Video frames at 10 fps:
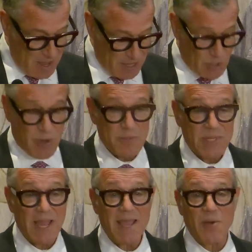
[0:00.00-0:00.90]
So I'm
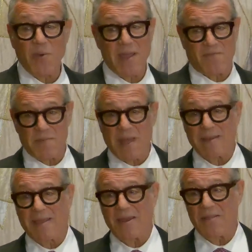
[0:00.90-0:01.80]
staying away from
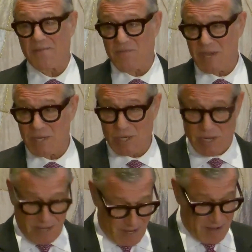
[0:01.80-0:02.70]
that kettle of
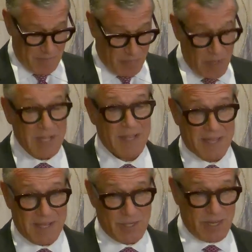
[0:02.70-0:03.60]
fish completely
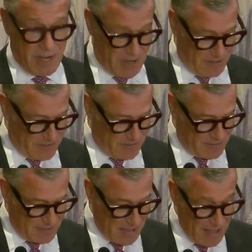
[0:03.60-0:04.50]
this year.
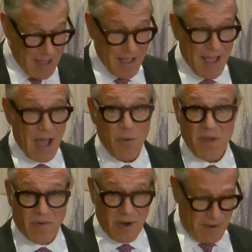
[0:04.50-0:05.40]

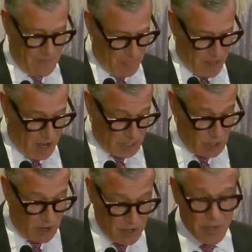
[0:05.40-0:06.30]
However, our
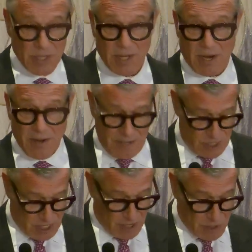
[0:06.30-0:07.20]
daughter is here.
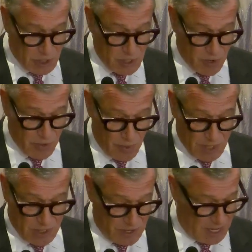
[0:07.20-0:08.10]
She goes to
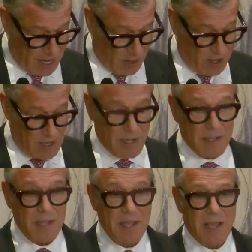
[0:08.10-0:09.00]
Northwestern Kellogg,
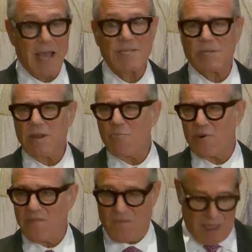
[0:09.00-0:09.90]
as a number
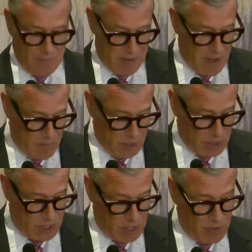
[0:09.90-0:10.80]
of family members
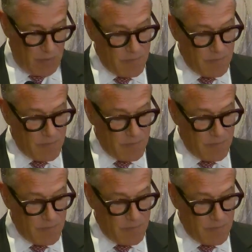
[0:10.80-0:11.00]
do.